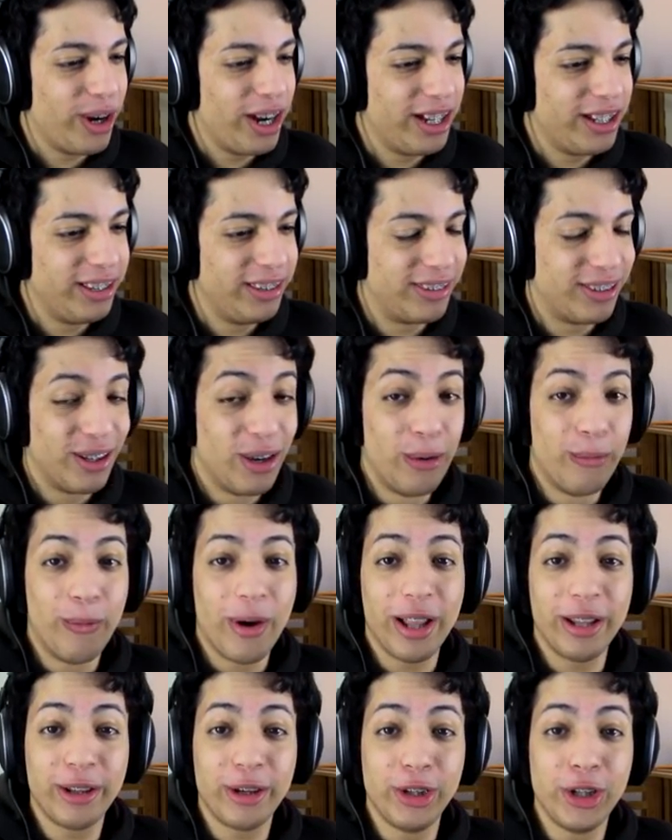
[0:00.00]
wins.
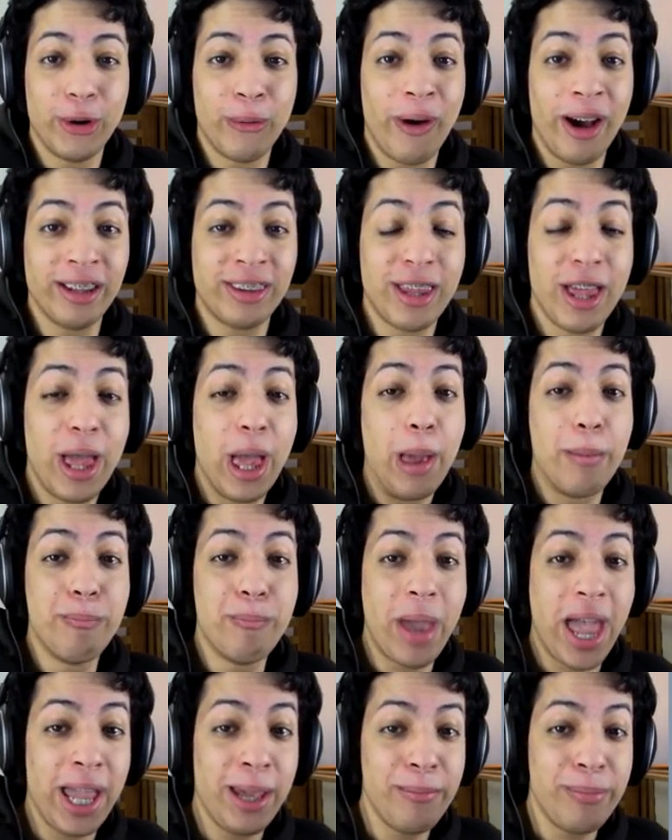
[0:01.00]
Well, you know what?
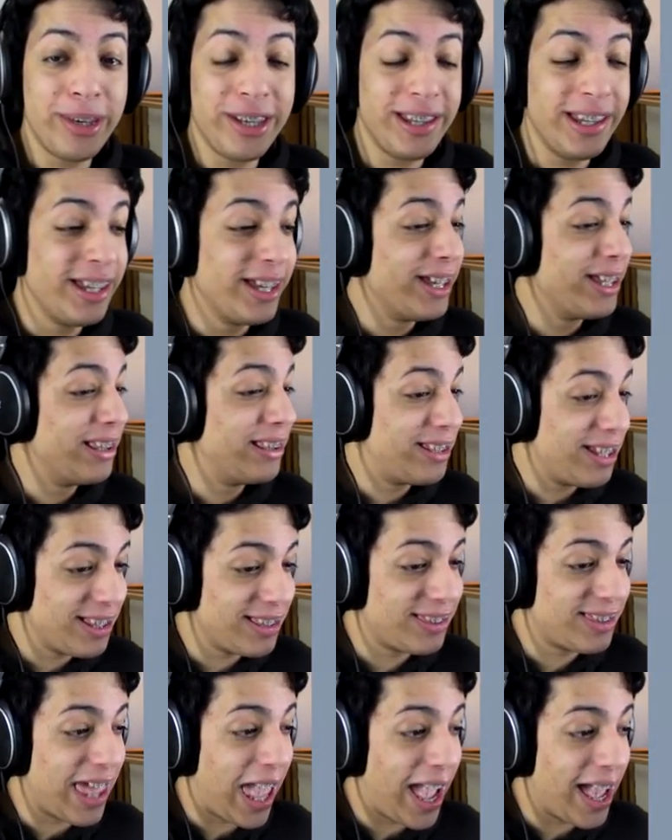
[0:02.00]
Maybe
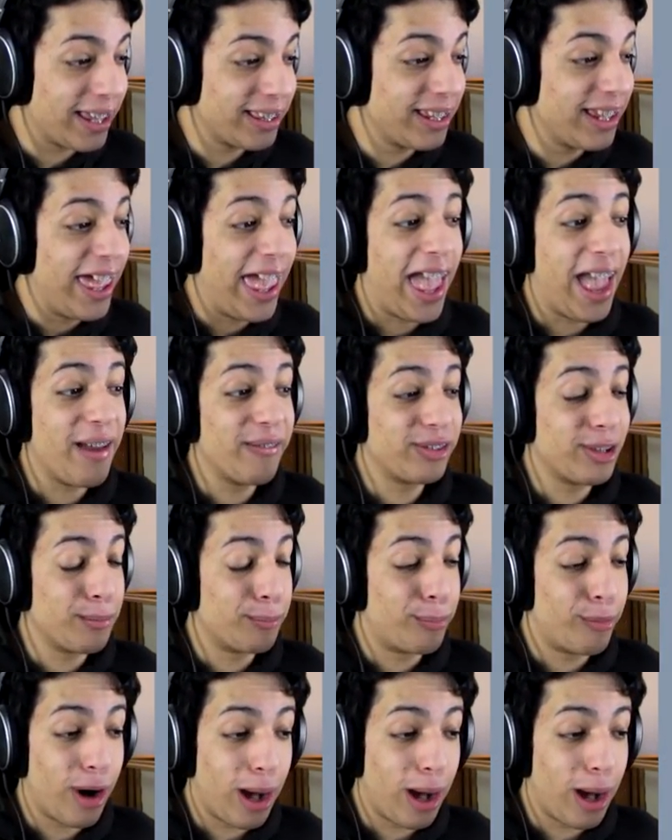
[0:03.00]
this dad have some